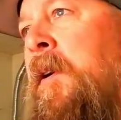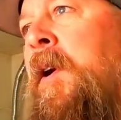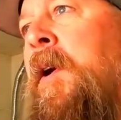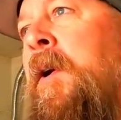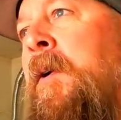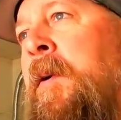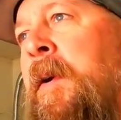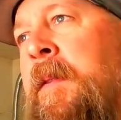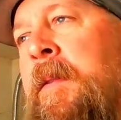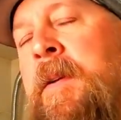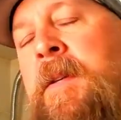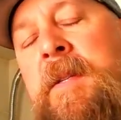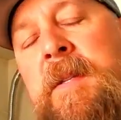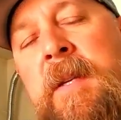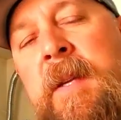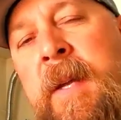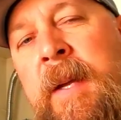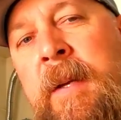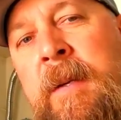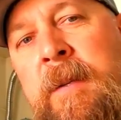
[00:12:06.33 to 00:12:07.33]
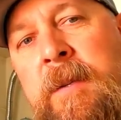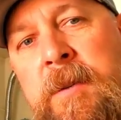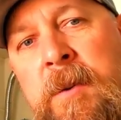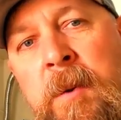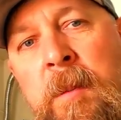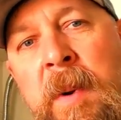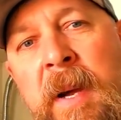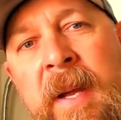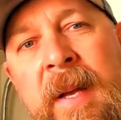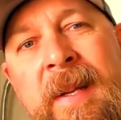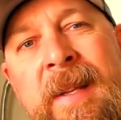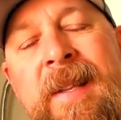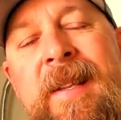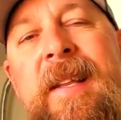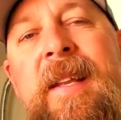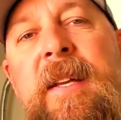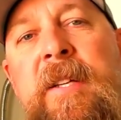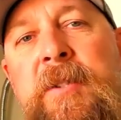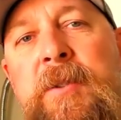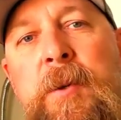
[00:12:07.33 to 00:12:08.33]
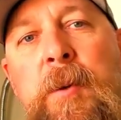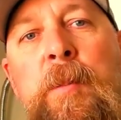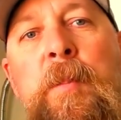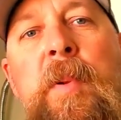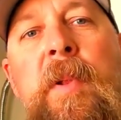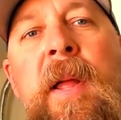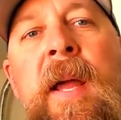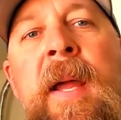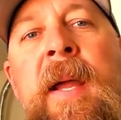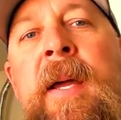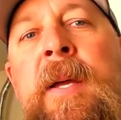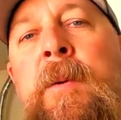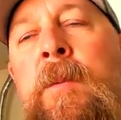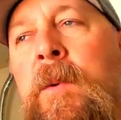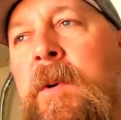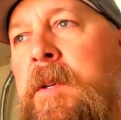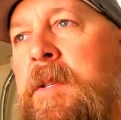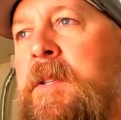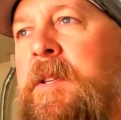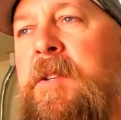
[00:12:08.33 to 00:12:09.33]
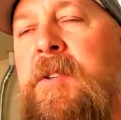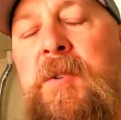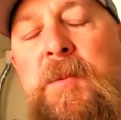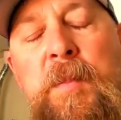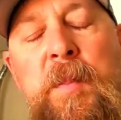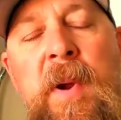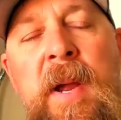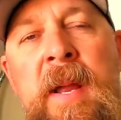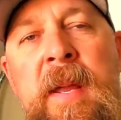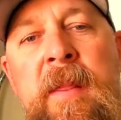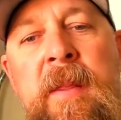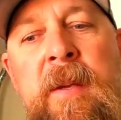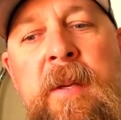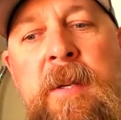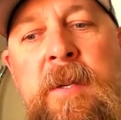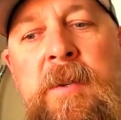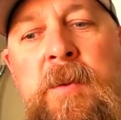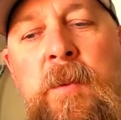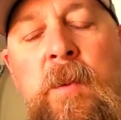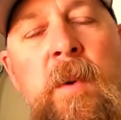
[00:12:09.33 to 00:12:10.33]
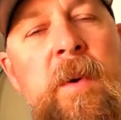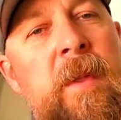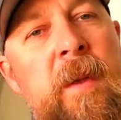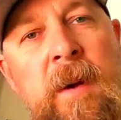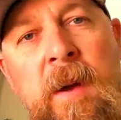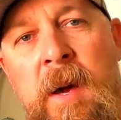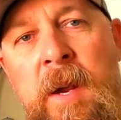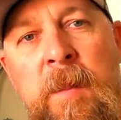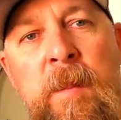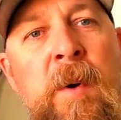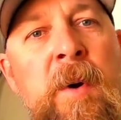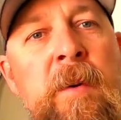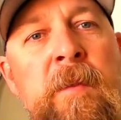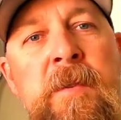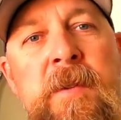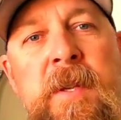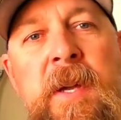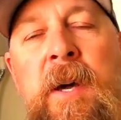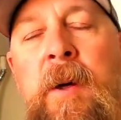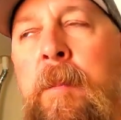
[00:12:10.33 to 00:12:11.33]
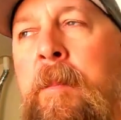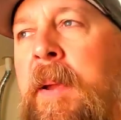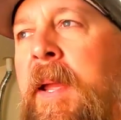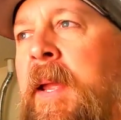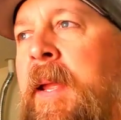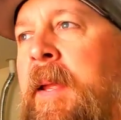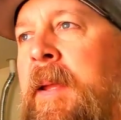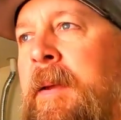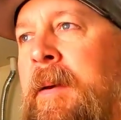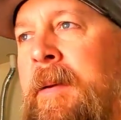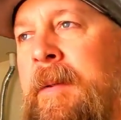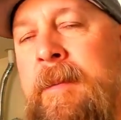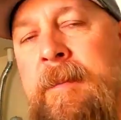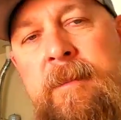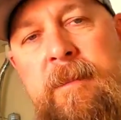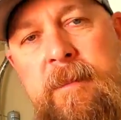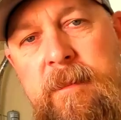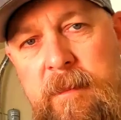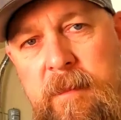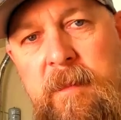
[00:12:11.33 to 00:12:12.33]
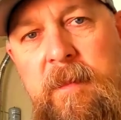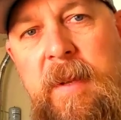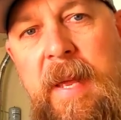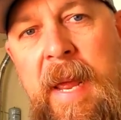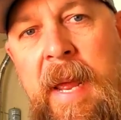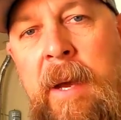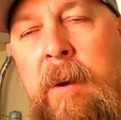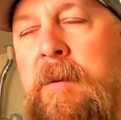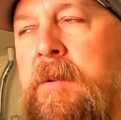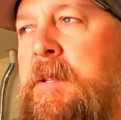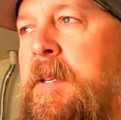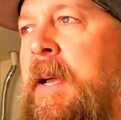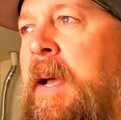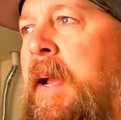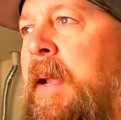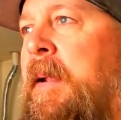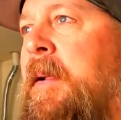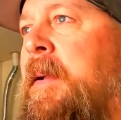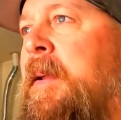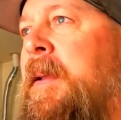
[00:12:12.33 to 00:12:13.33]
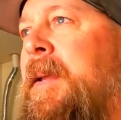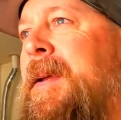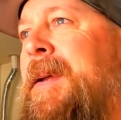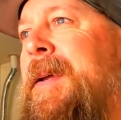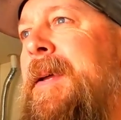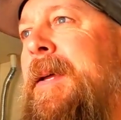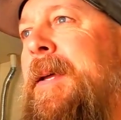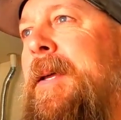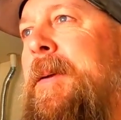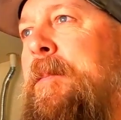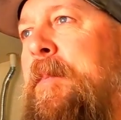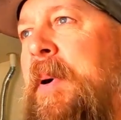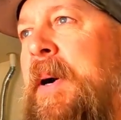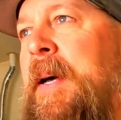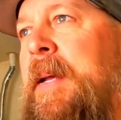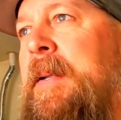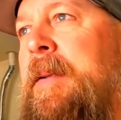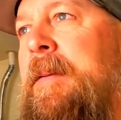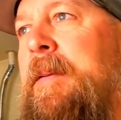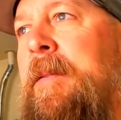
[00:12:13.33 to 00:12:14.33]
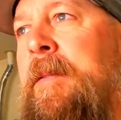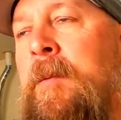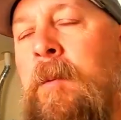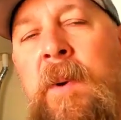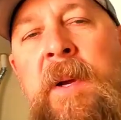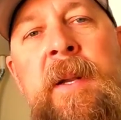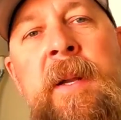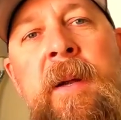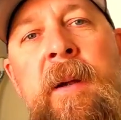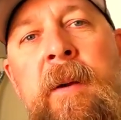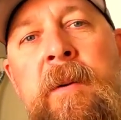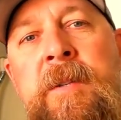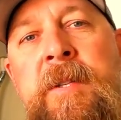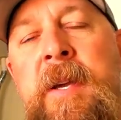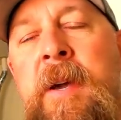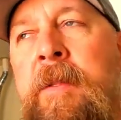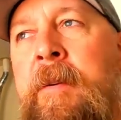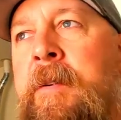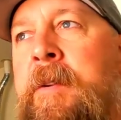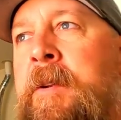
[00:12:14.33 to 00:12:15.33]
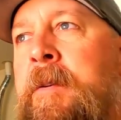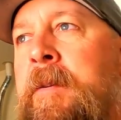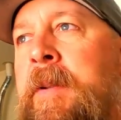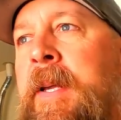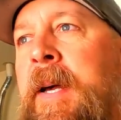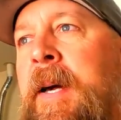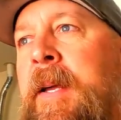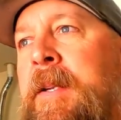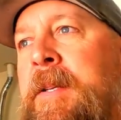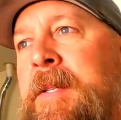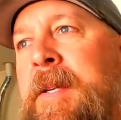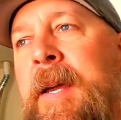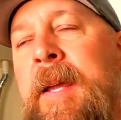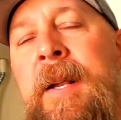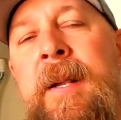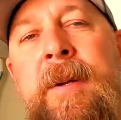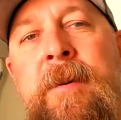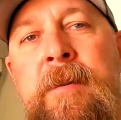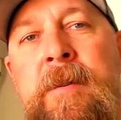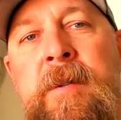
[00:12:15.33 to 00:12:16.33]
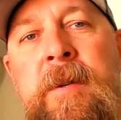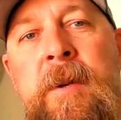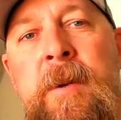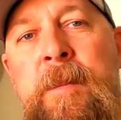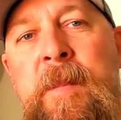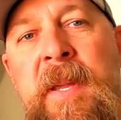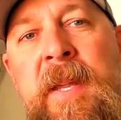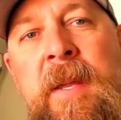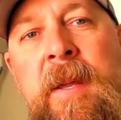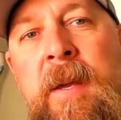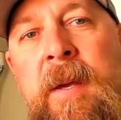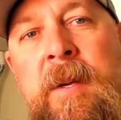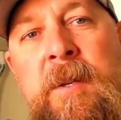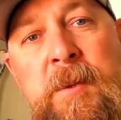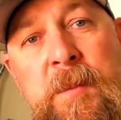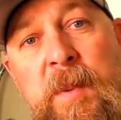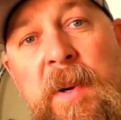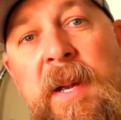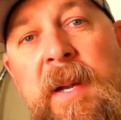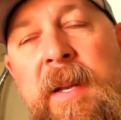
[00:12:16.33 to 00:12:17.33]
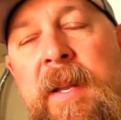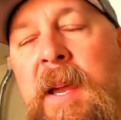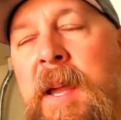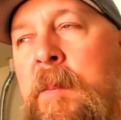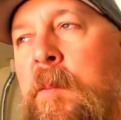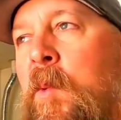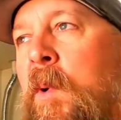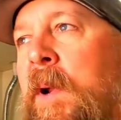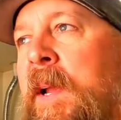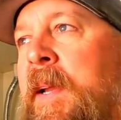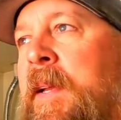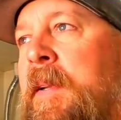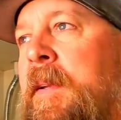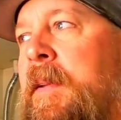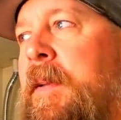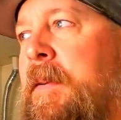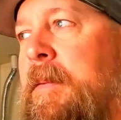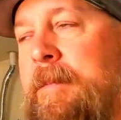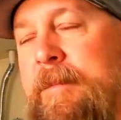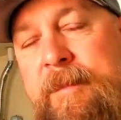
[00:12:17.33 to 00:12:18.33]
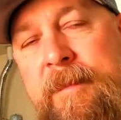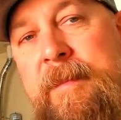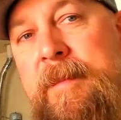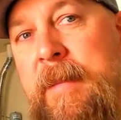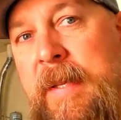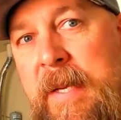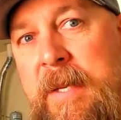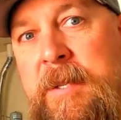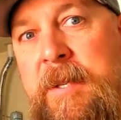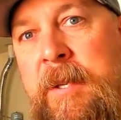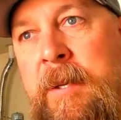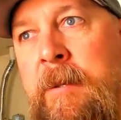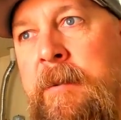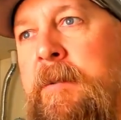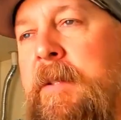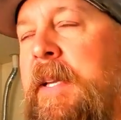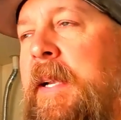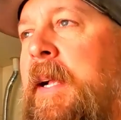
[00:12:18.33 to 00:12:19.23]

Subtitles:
coat on this thing. So my initial plan was to spray this with an automotive style paint gun outside. But the wind here in southern Utah decided it was going to be a springtime wind, as it usually